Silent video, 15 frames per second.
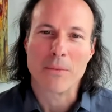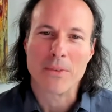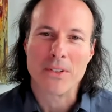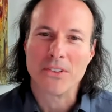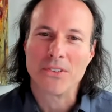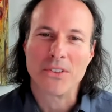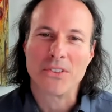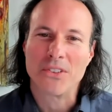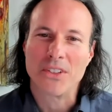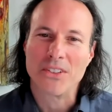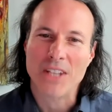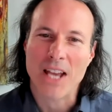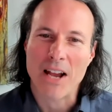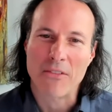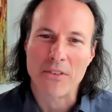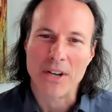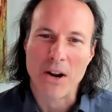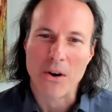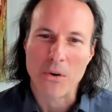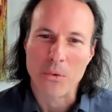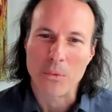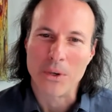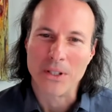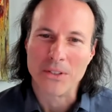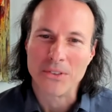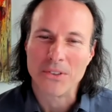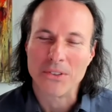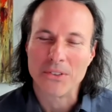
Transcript: I mean, these half-an-hour ones.